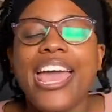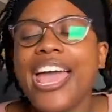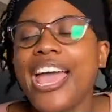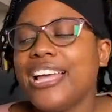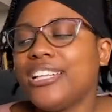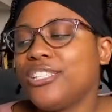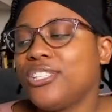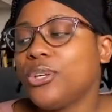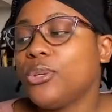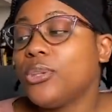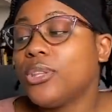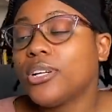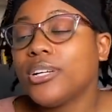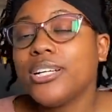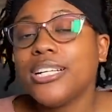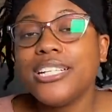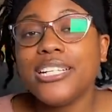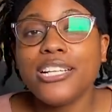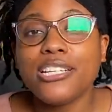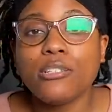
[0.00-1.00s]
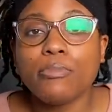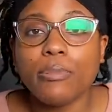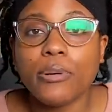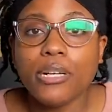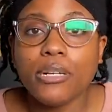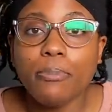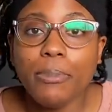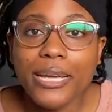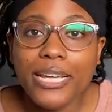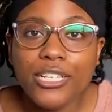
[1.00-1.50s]
And so they're in a
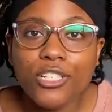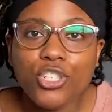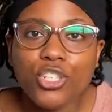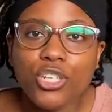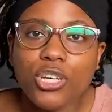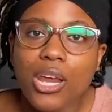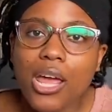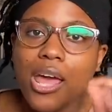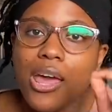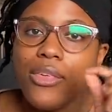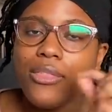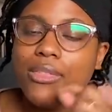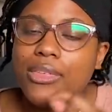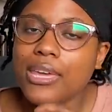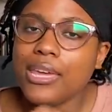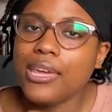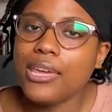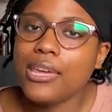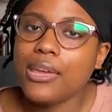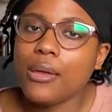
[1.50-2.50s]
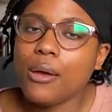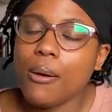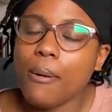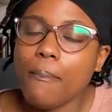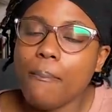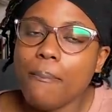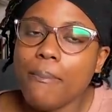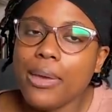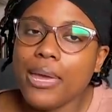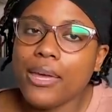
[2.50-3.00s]
desperate pinch. The
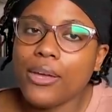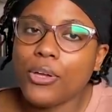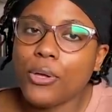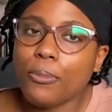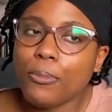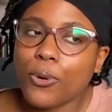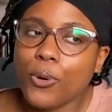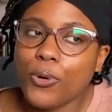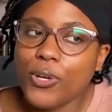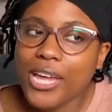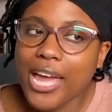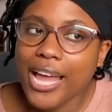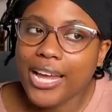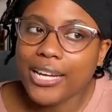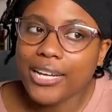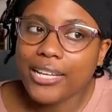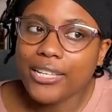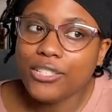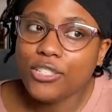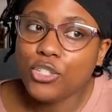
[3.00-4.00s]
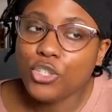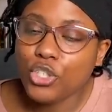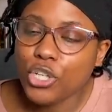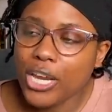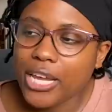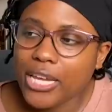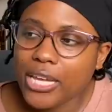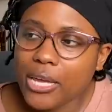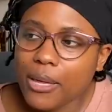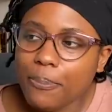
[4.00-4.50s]
male protagonist,
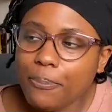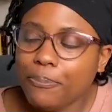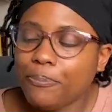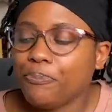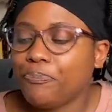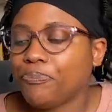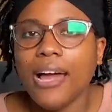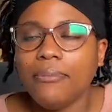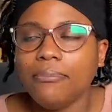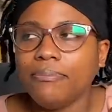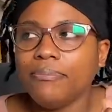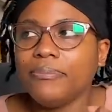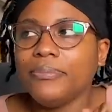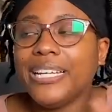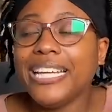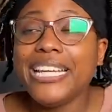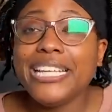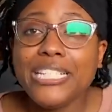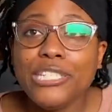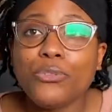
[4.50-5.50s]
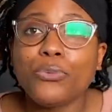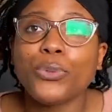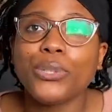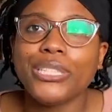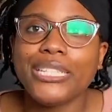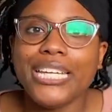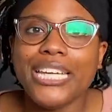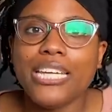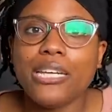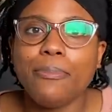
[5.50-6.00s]
Jacob, is
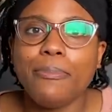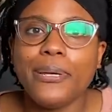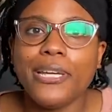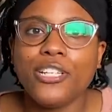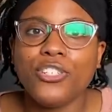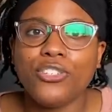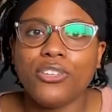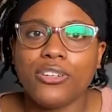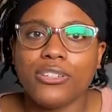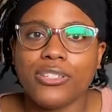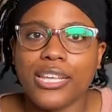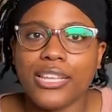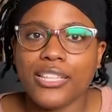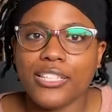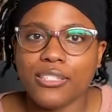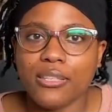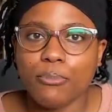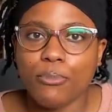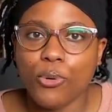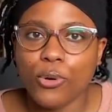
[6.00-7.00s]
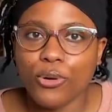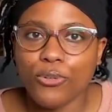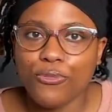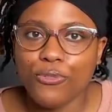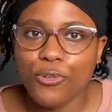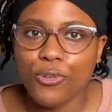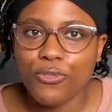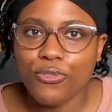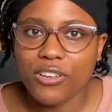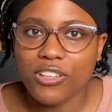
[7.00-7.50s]
really in a pinch. There's like this important
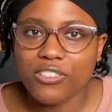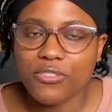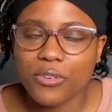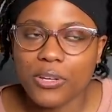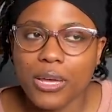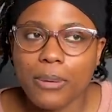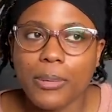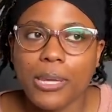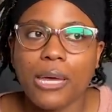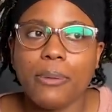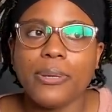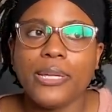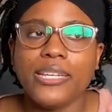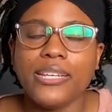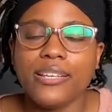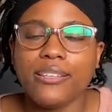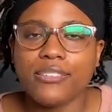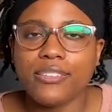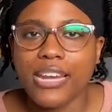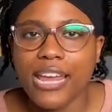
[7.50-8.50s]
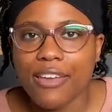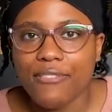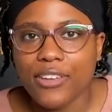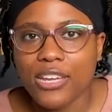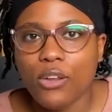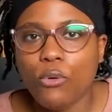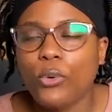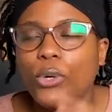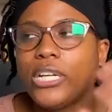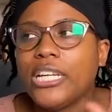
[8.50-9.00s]
food festival coming up. He doesn't have
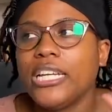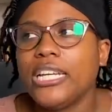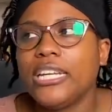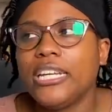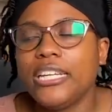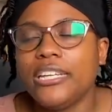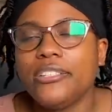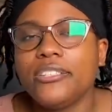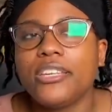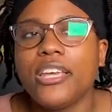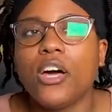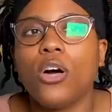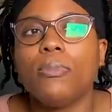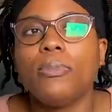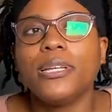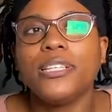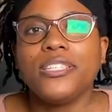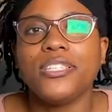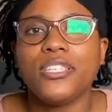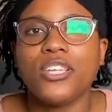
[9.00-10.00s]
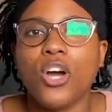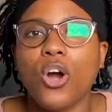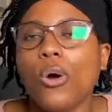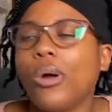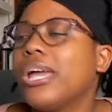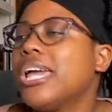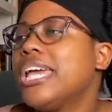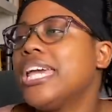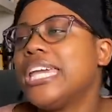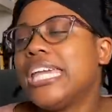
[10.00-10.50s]
anyone. He needs help. And so
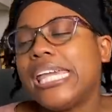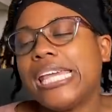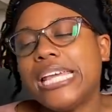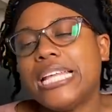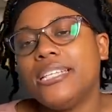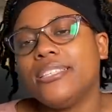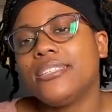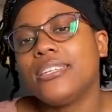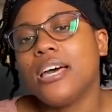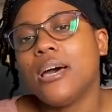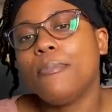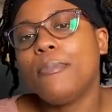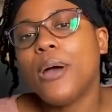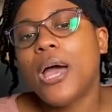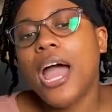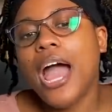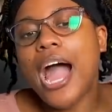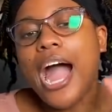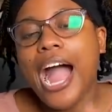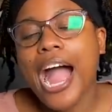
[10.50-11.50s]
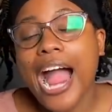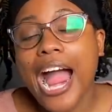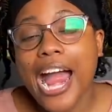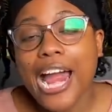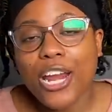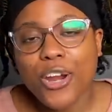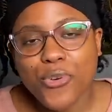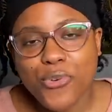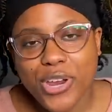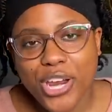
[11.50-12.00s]
he ends up
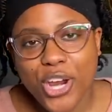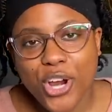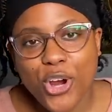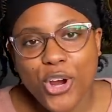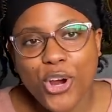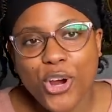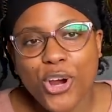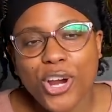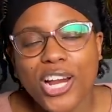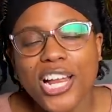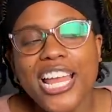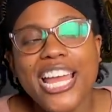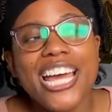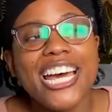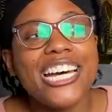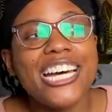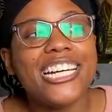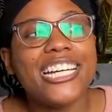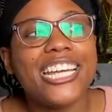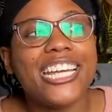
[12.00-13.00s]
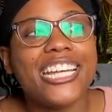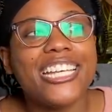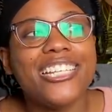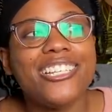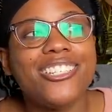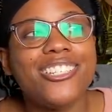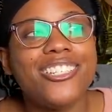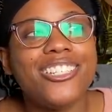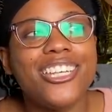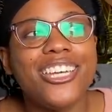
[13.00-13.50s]
hiring her
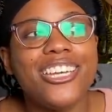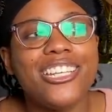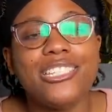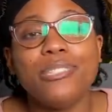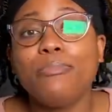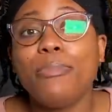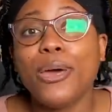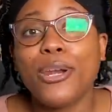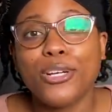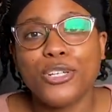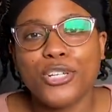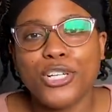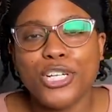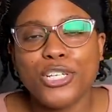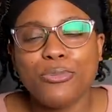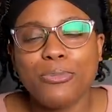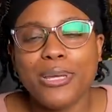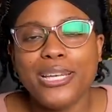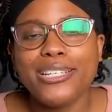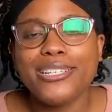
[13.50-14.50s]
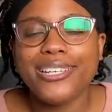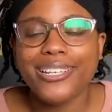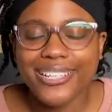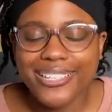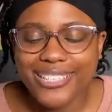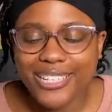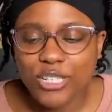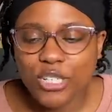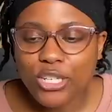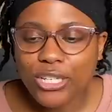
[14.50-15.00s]
against his better judgment,
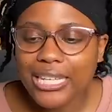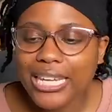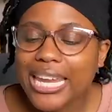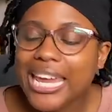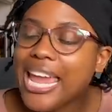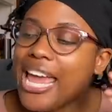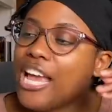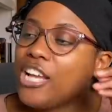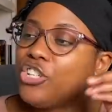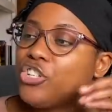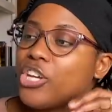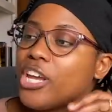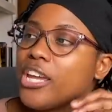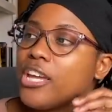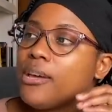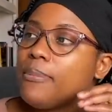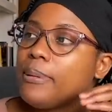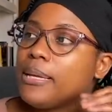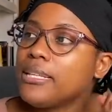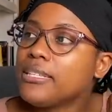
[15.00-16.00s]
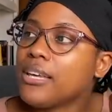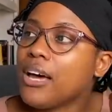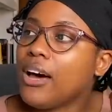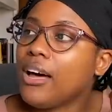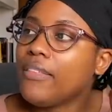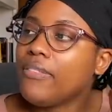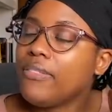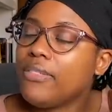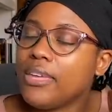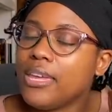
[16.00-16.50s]
essentially. Jacob is
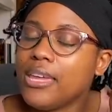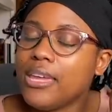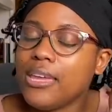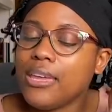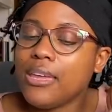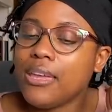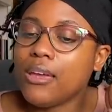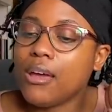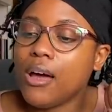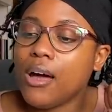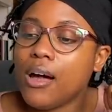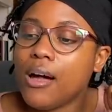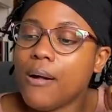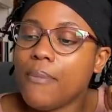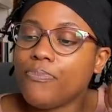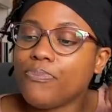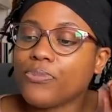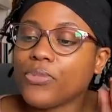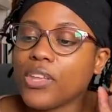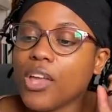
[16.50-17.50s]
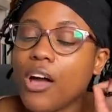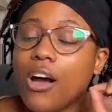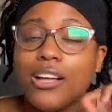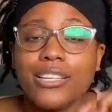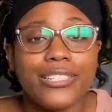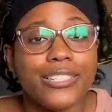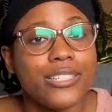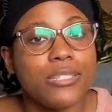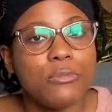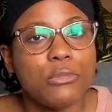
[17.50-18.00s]
on the
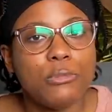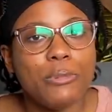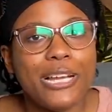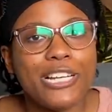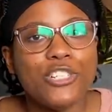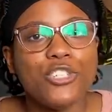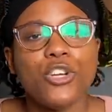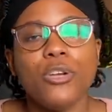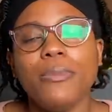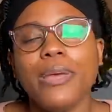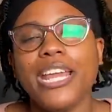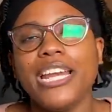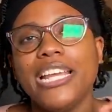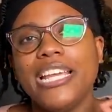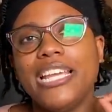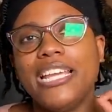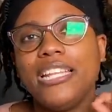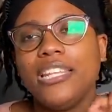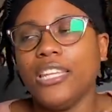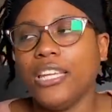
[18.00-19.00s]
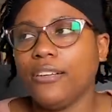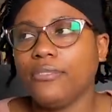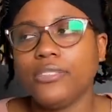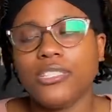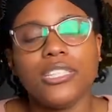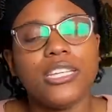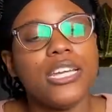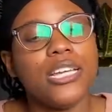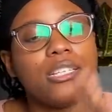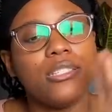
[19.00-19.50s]
autism spectrum, and he loves
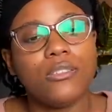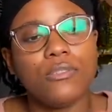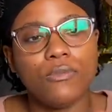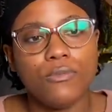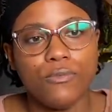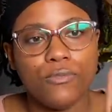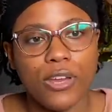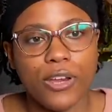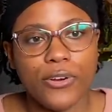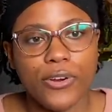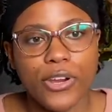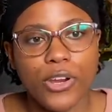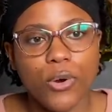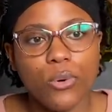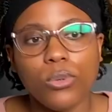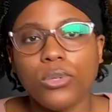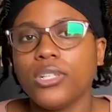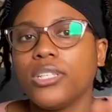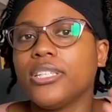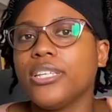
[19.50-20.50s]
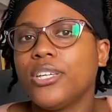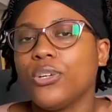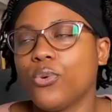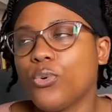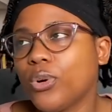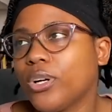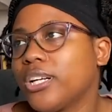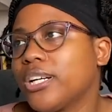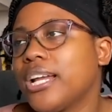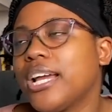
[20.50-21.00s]
things very orderly and
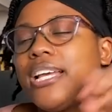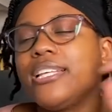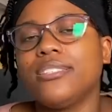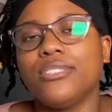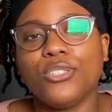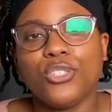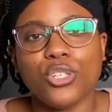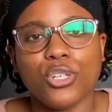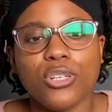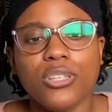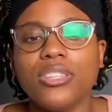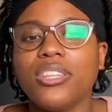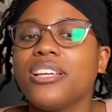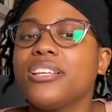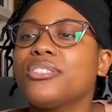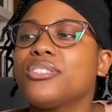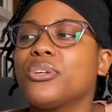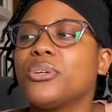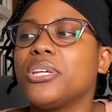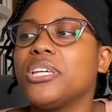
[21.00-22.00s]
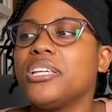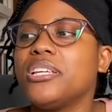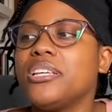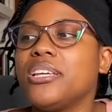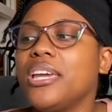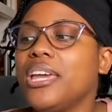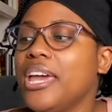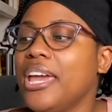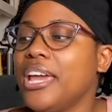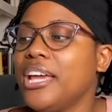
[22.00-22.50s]
organized and certain things. So he
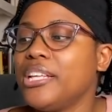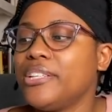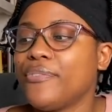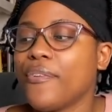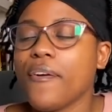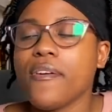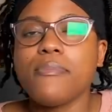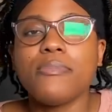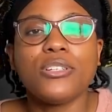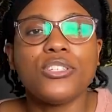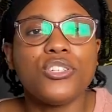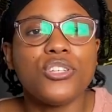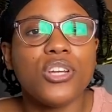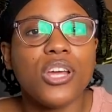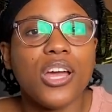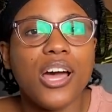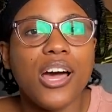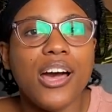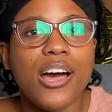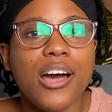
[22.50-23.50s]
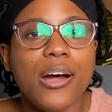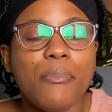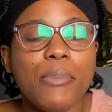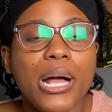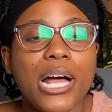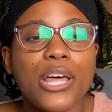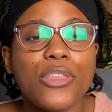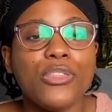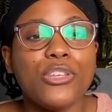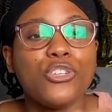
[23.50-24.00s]
is very much
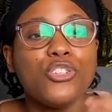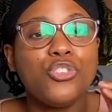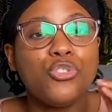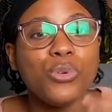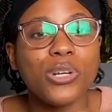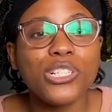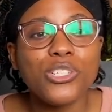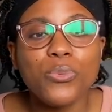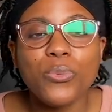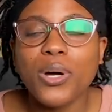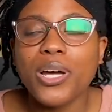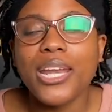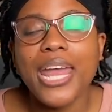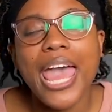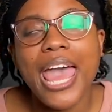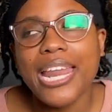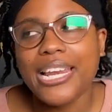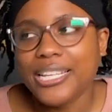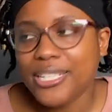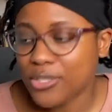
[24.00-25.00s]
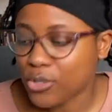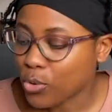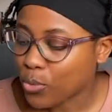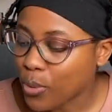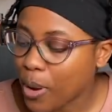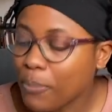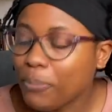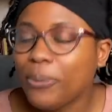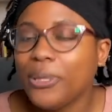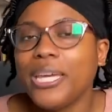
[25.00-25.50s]
the strict one, and he's
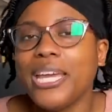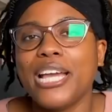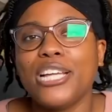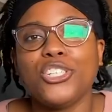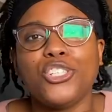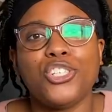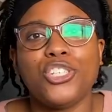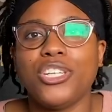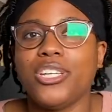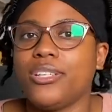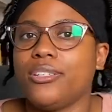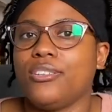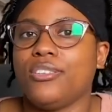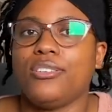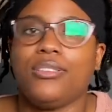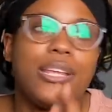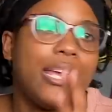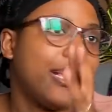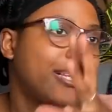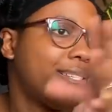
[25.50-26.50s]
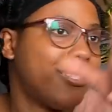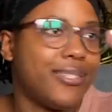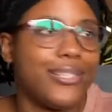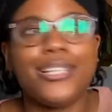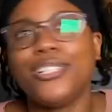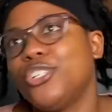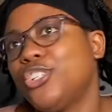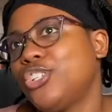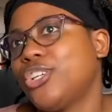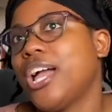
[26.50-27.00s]
grumpy, and she is just like,
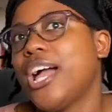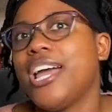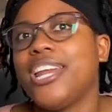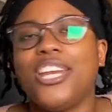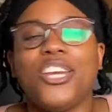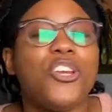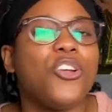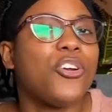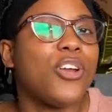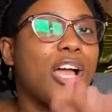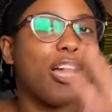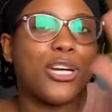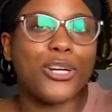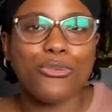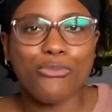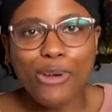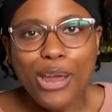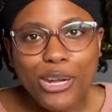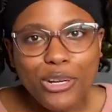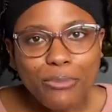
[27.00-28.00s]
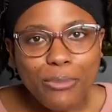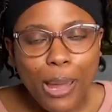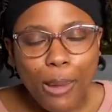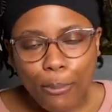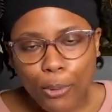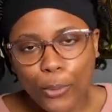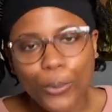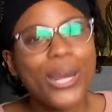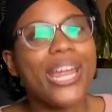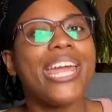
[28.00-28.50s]
sunshine, and you're not going to rain on my
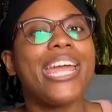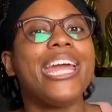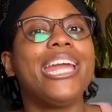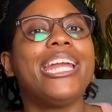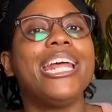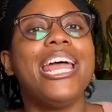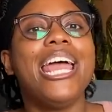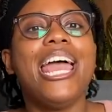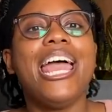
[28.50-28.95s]
parade.